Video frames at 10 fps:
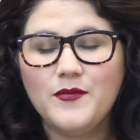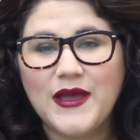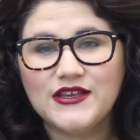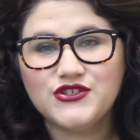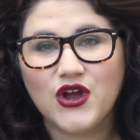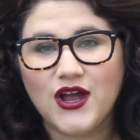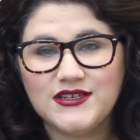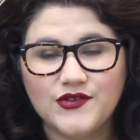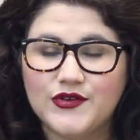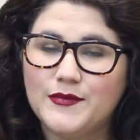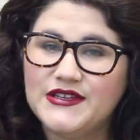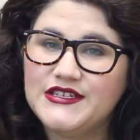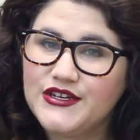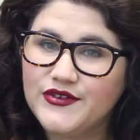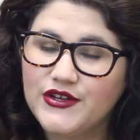based on different
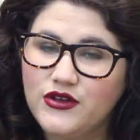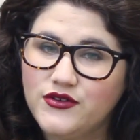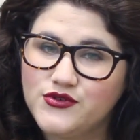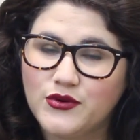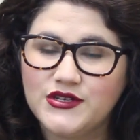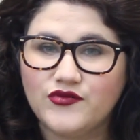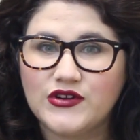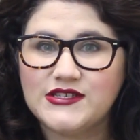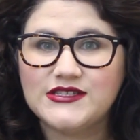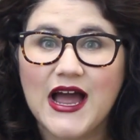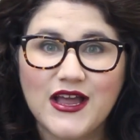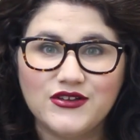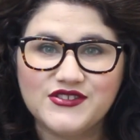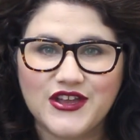materials or different styles